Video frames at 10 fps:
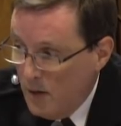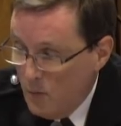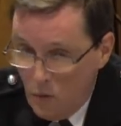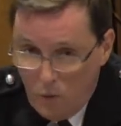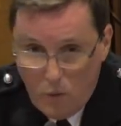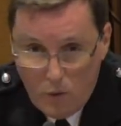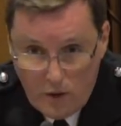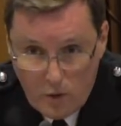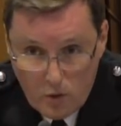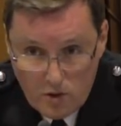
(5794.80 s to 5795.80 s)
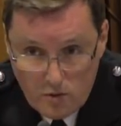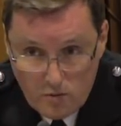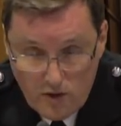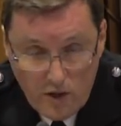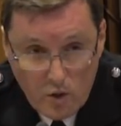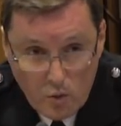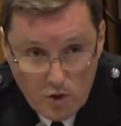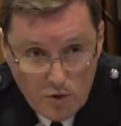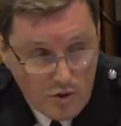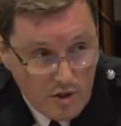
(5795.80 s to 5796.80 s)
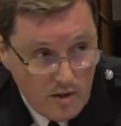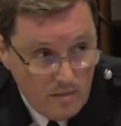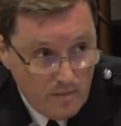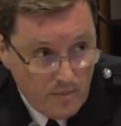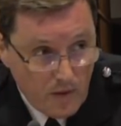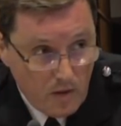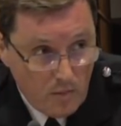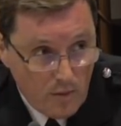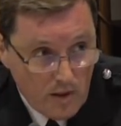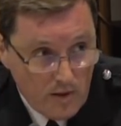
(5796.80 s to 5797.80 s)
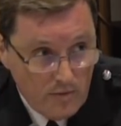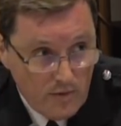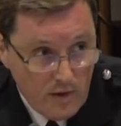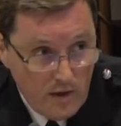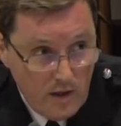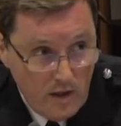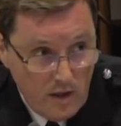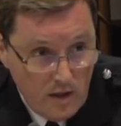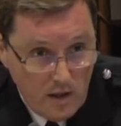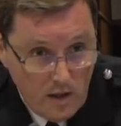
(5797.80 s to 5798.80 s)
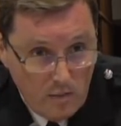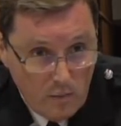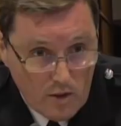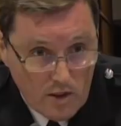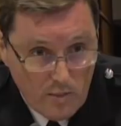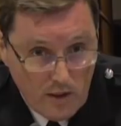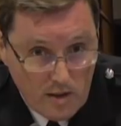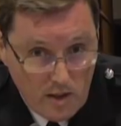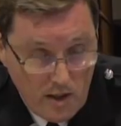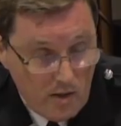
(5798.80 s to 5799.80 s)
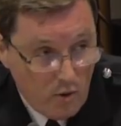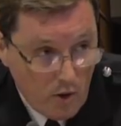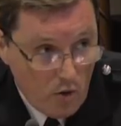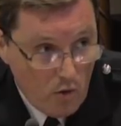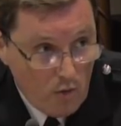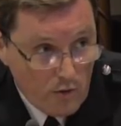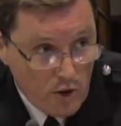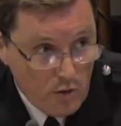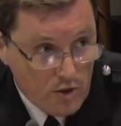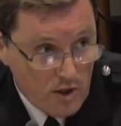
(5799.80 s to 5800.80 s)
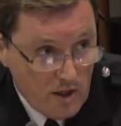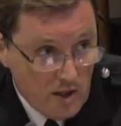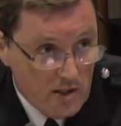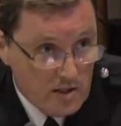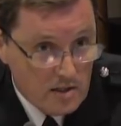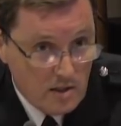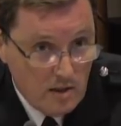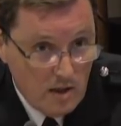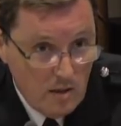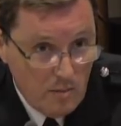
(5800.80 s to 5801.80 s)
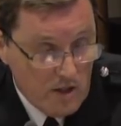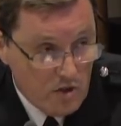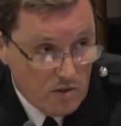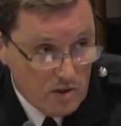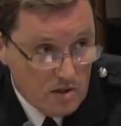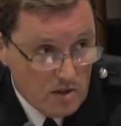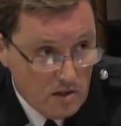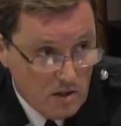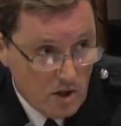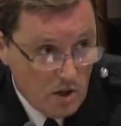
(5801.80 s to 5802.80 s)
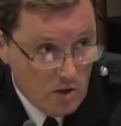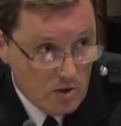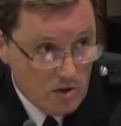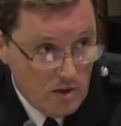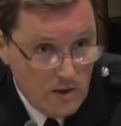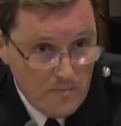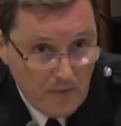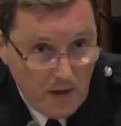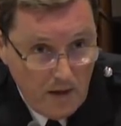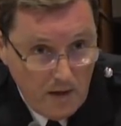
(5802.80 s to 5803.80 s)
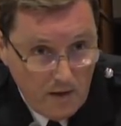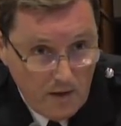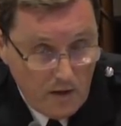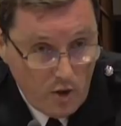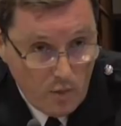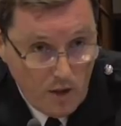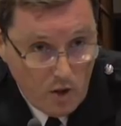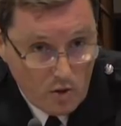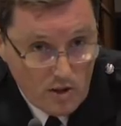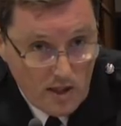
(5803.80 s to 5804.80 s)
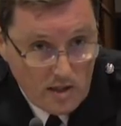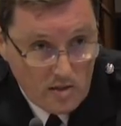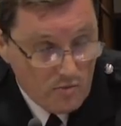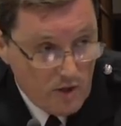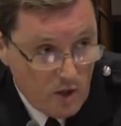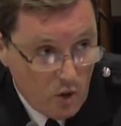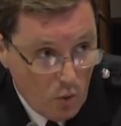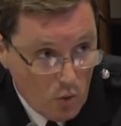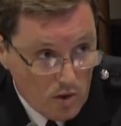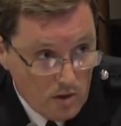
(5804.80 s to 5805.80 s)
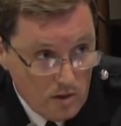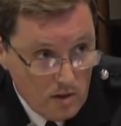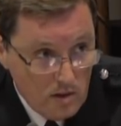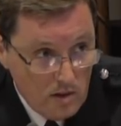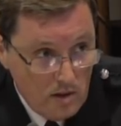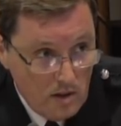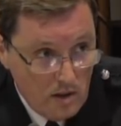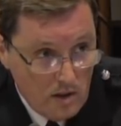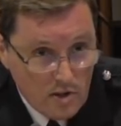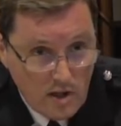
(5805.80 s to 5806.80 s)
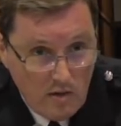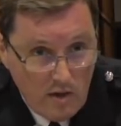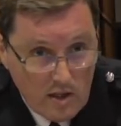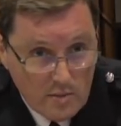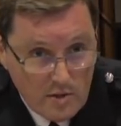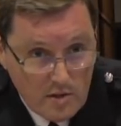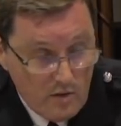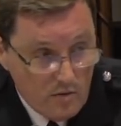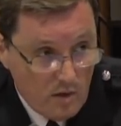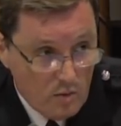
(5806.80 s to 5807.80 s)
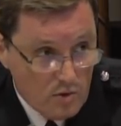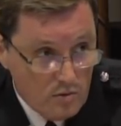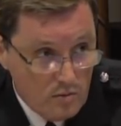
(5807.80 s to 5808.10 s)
what we call as on recall duty, I believe, which is basically you're off duty unless a major incident occurs, and then you can be contacted and recalled to carry out specific roles.